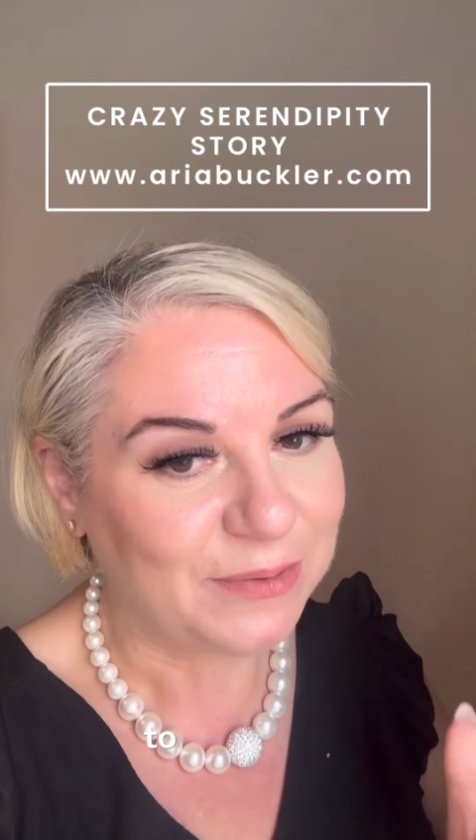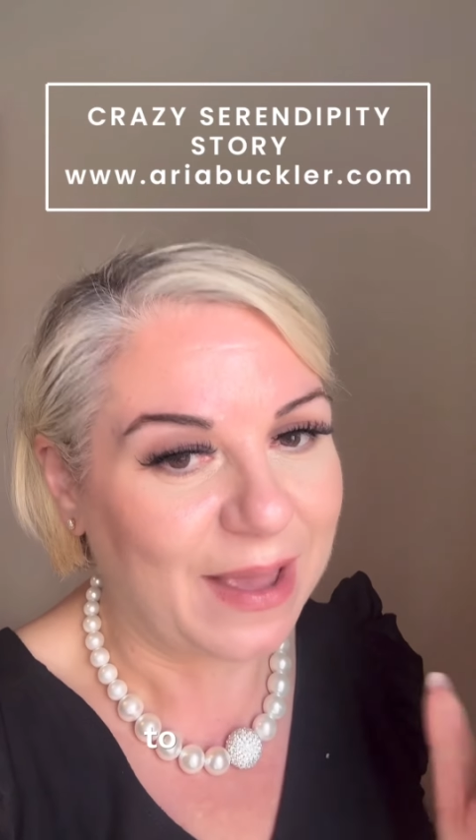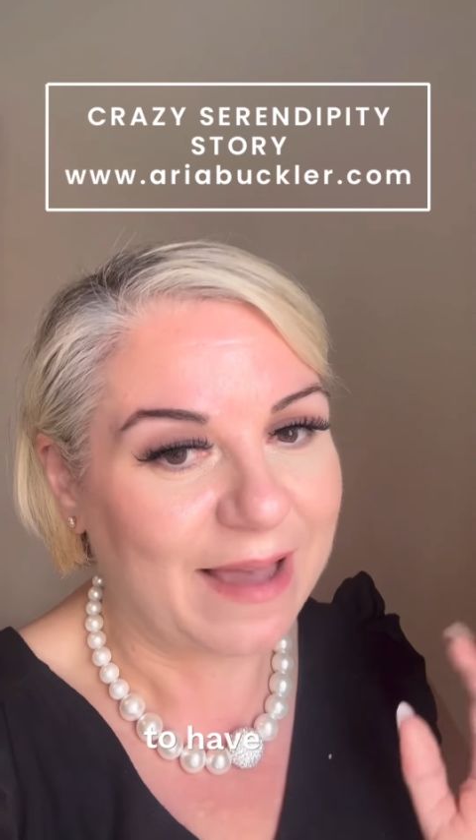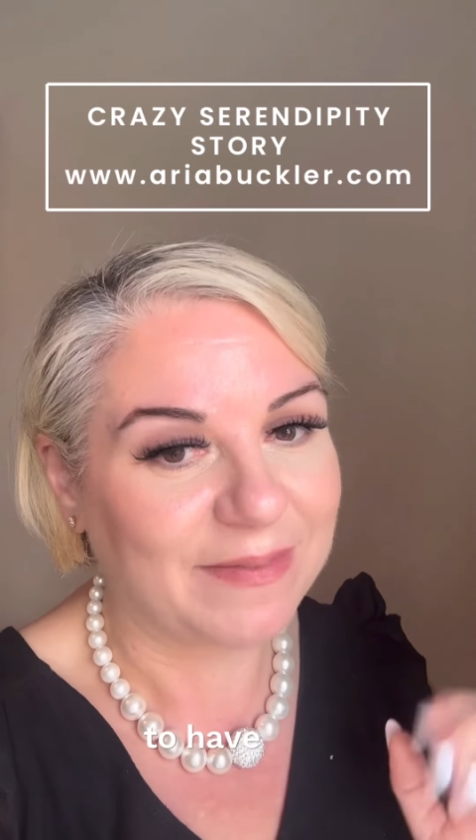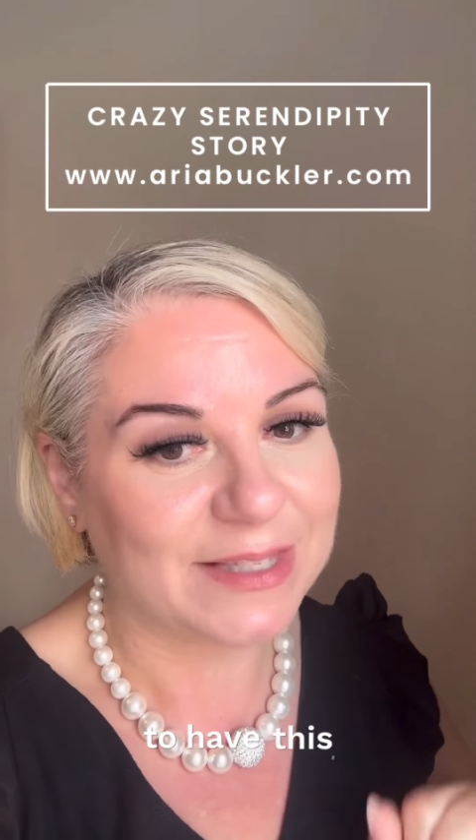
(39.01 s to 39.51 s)

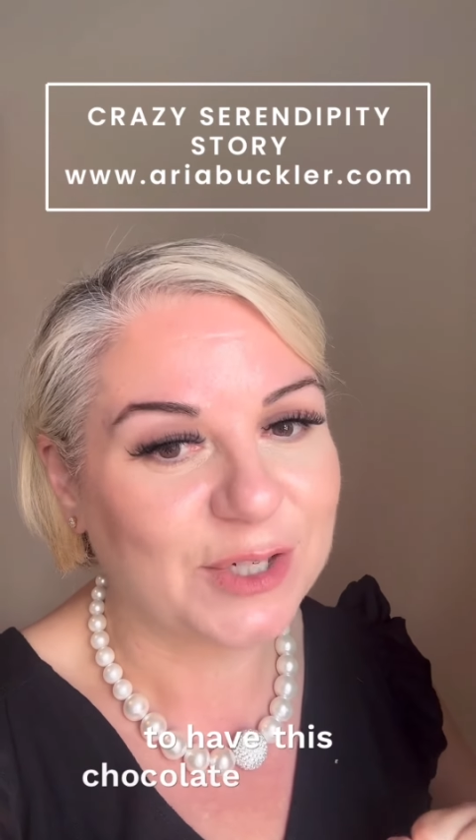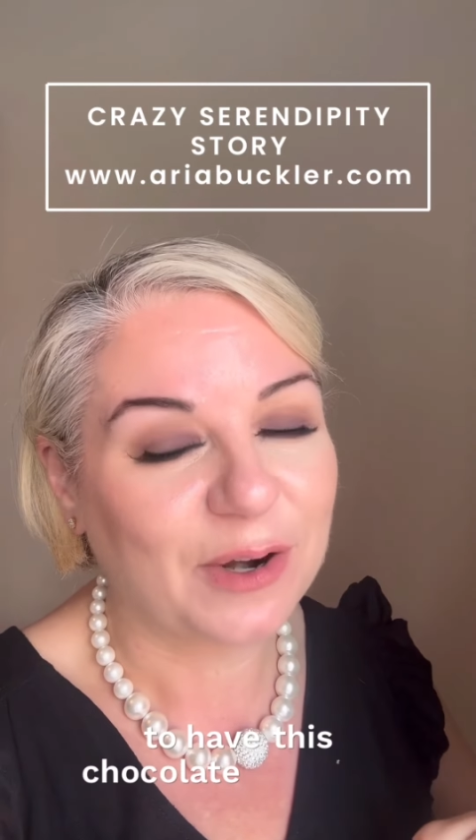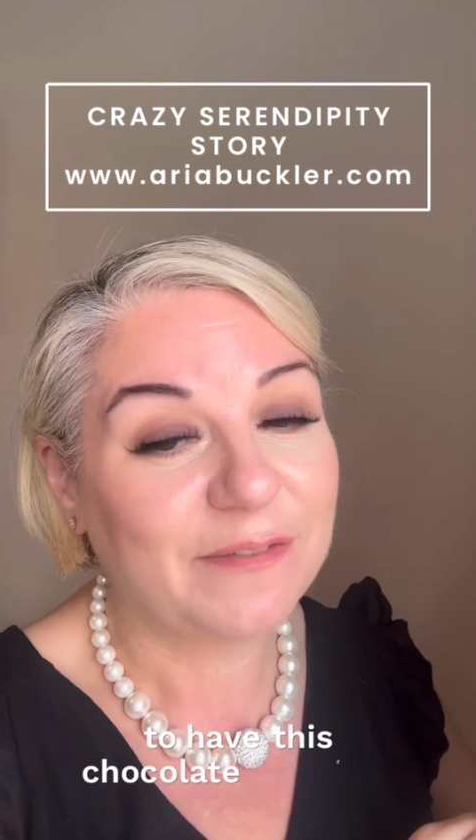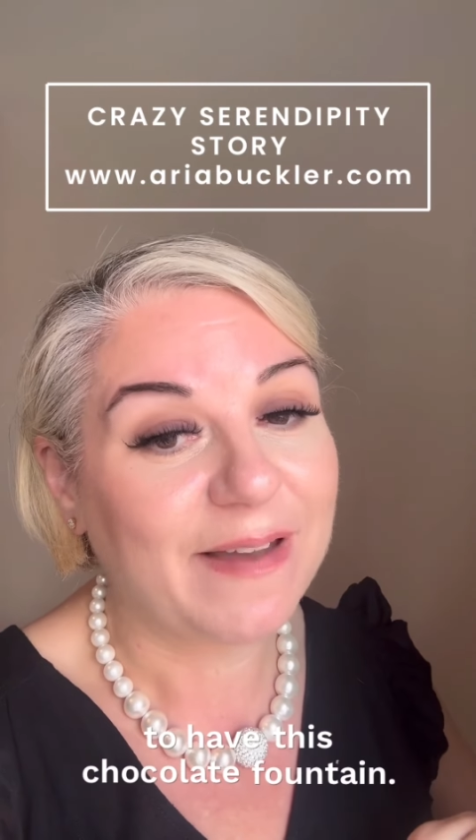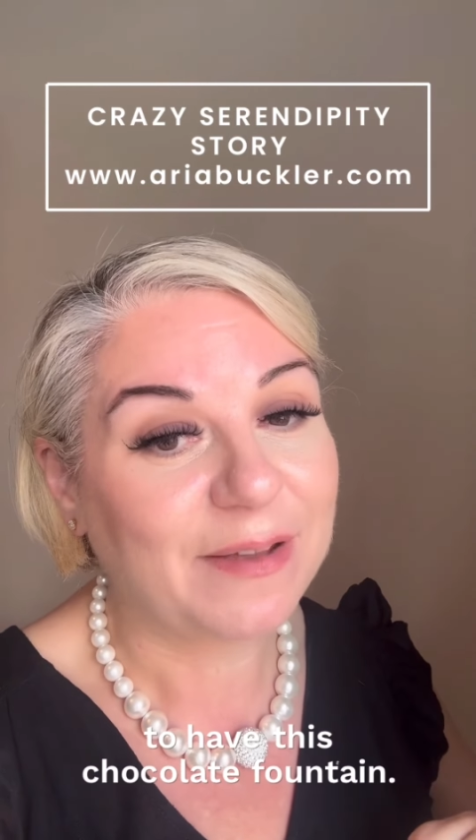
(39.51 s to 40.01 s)
have this
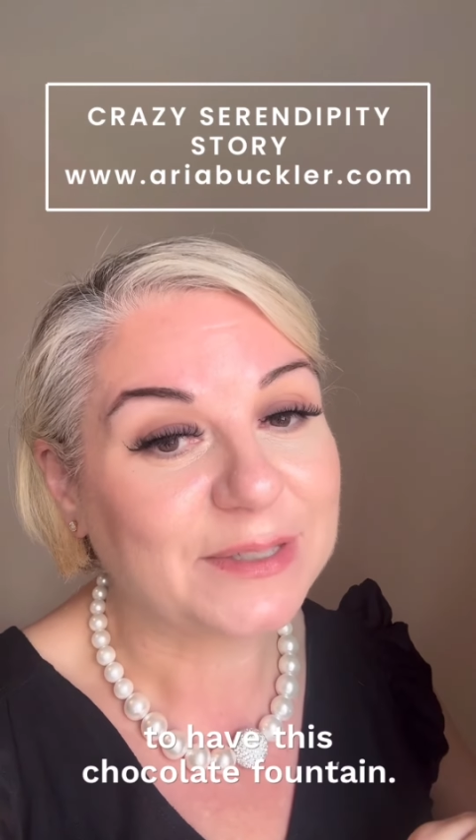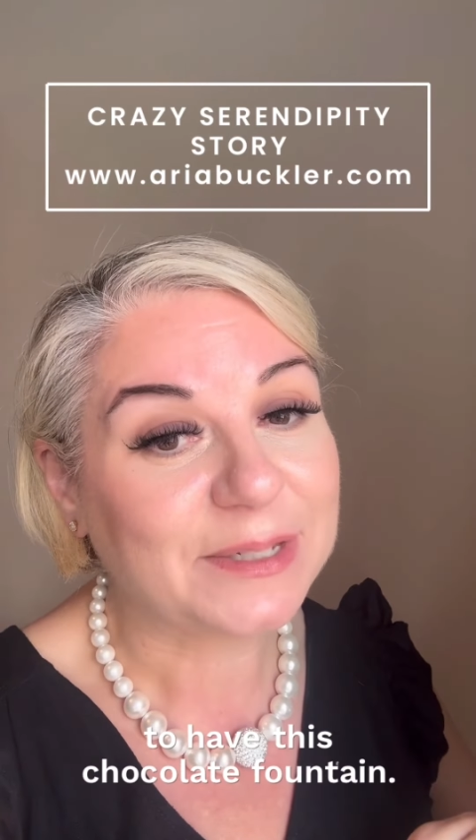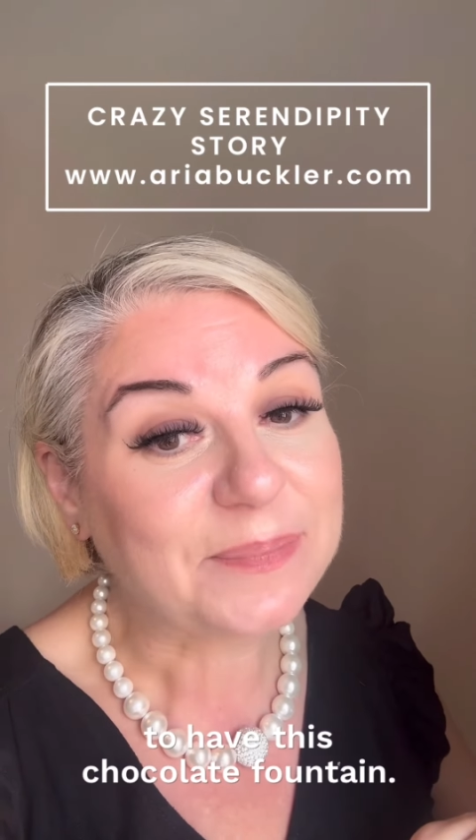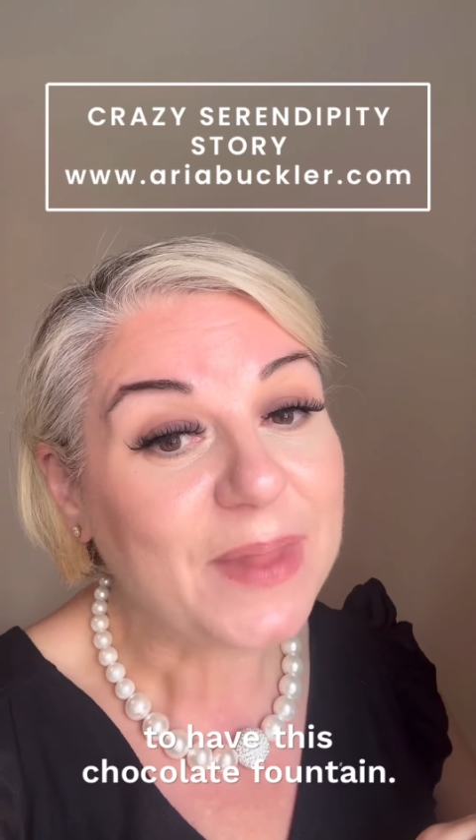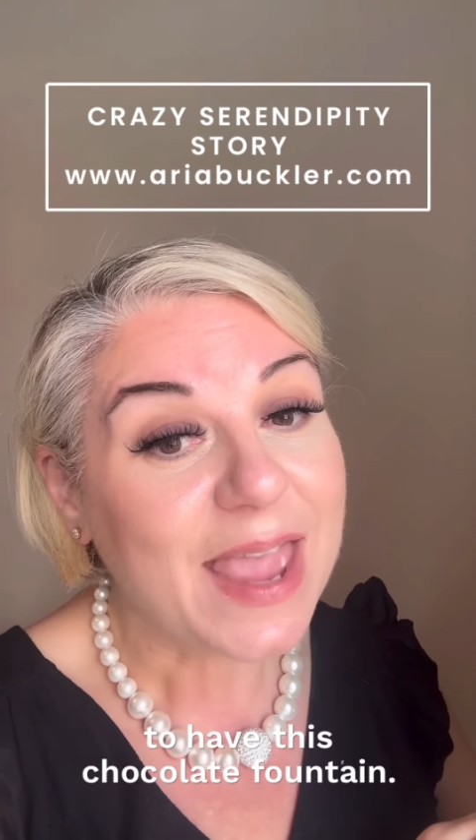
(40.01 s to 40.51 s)
chocolate fountain."